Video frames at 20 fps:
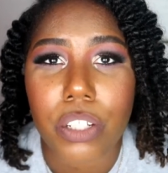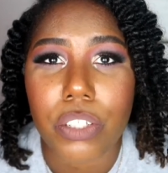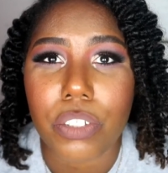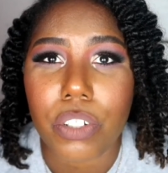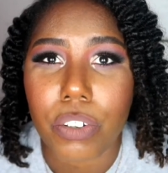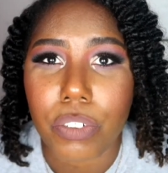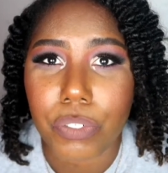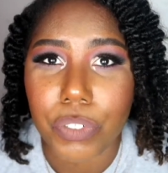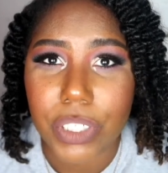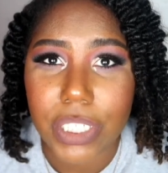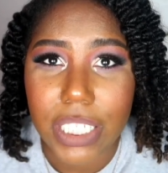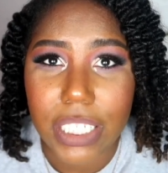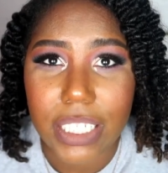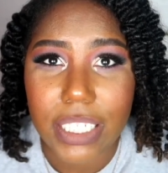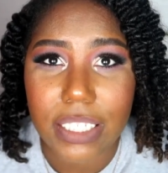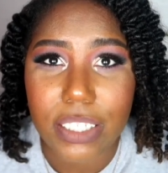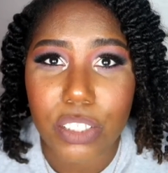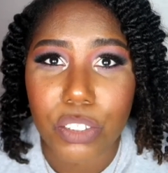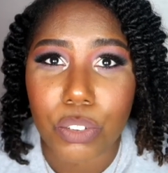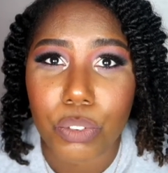Don't
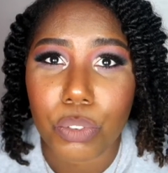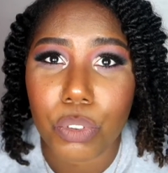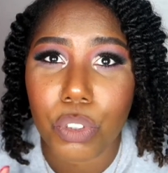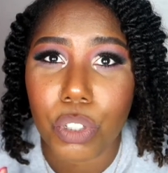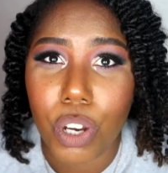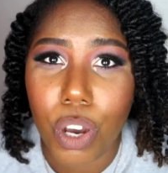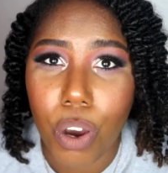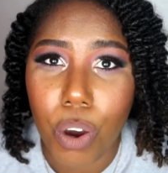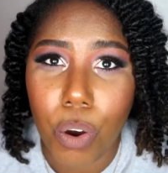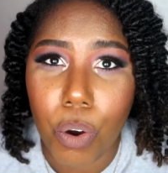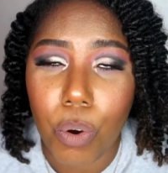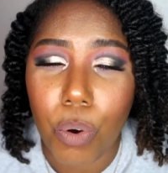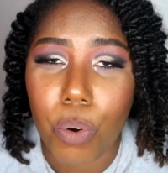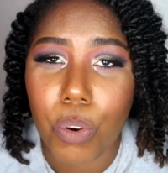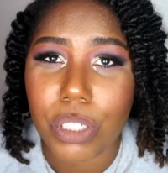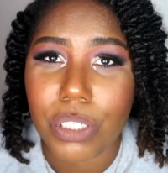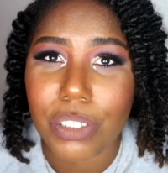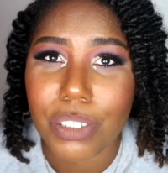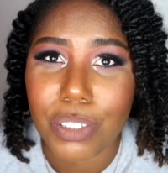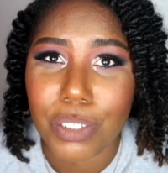forget to go
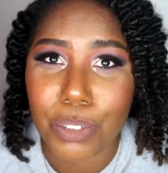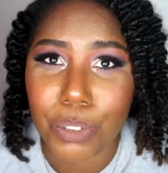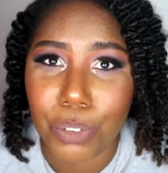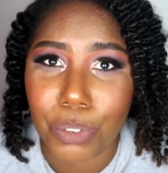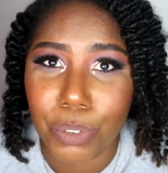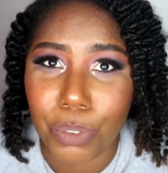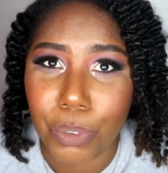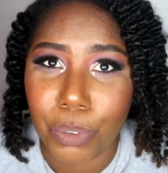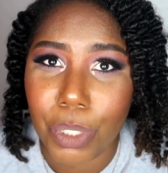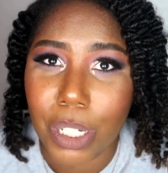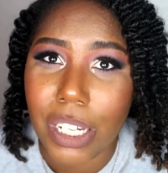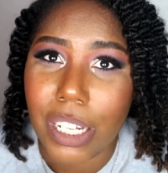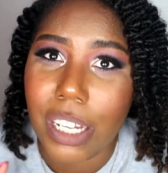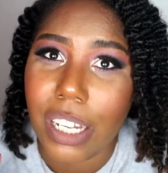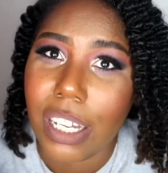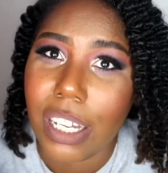onto